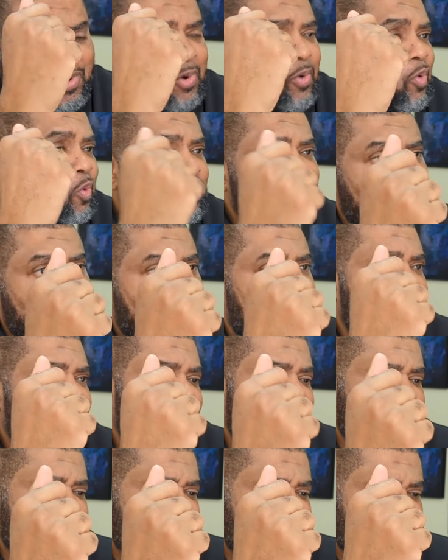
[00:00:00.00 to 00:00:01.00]
crucial
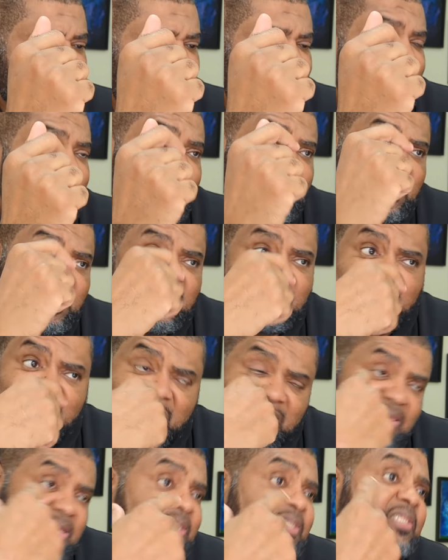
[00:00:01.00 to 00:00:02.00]
going forward.
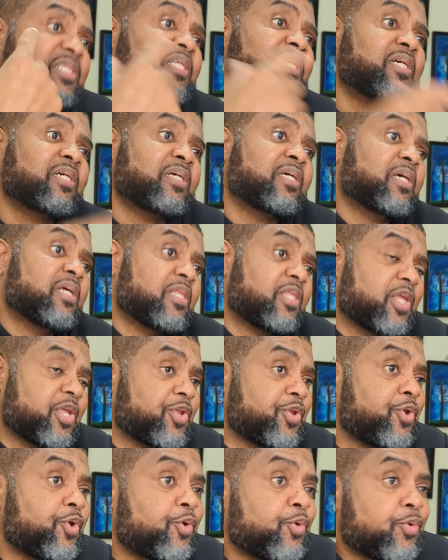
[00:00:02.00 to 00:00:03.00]
And that's the
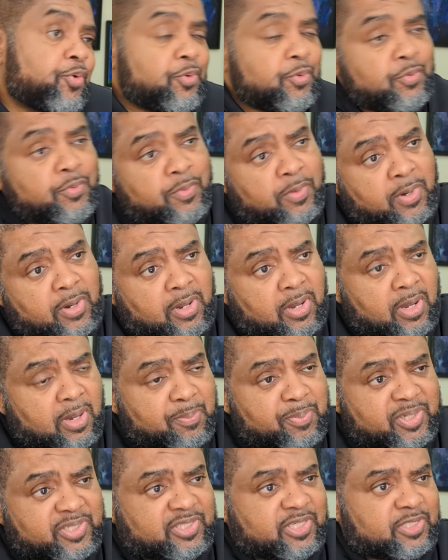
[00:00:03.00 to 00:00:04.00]
new
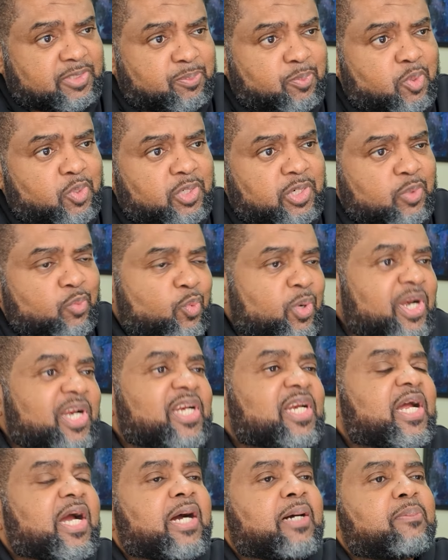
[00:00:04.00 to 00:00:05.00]
business model when it
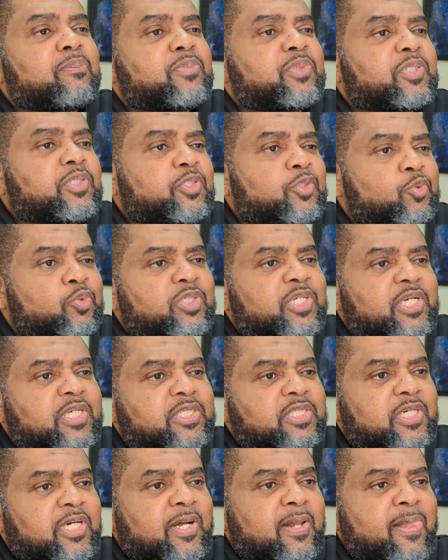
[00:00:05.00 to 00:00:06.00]
comes to
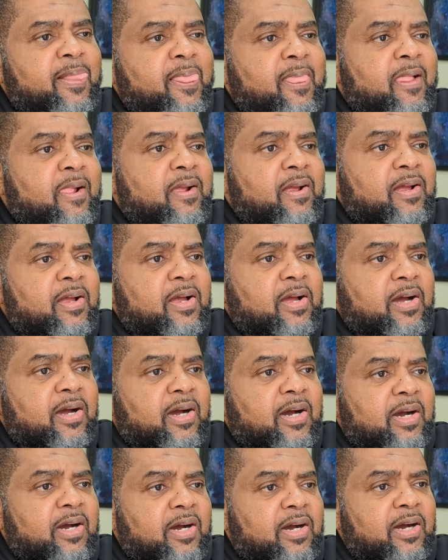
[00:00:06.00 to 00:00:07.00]
data,
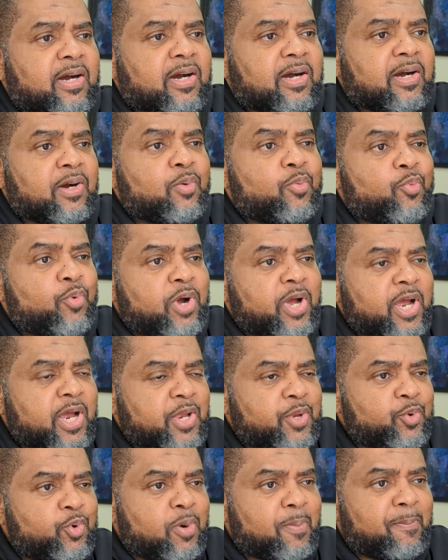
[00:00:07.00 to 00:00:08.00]
where
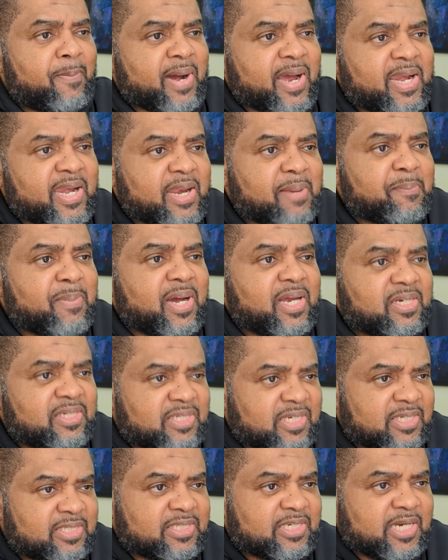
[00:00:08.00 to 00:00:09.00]
you are mining my
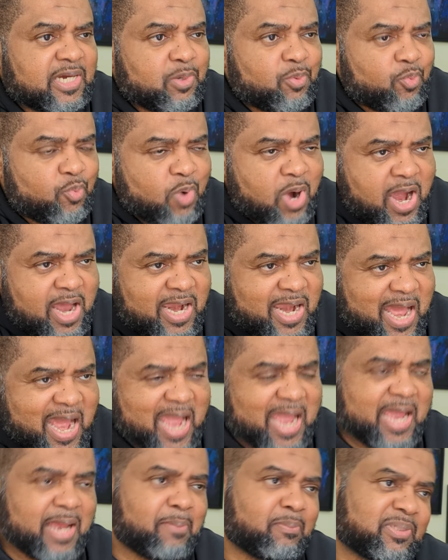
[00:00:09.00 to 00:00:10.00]
data while I
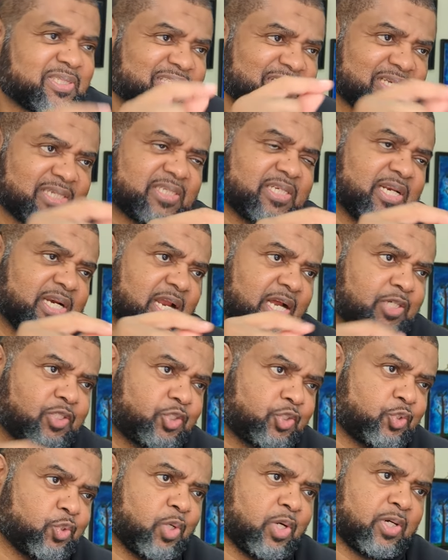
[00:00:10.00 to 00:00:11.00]
am
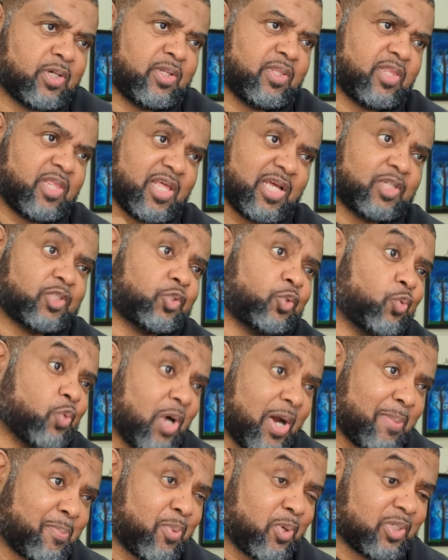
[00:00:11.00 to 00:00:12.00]
sure that you
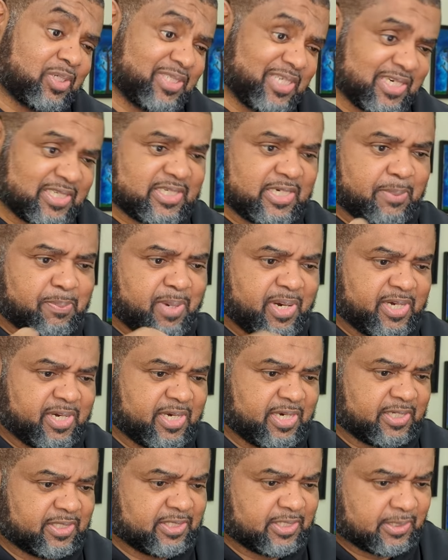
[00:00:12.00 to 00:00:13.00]
are protecting my
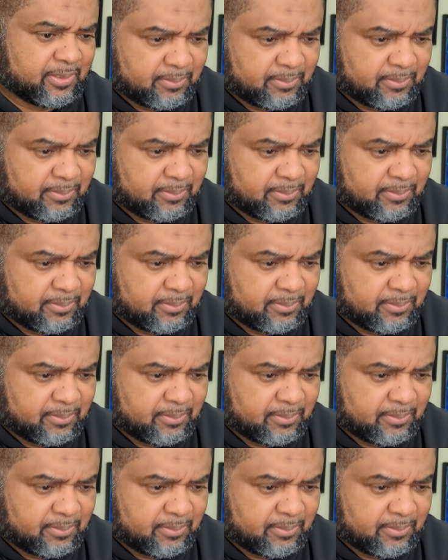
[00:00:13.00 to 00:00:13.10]
data.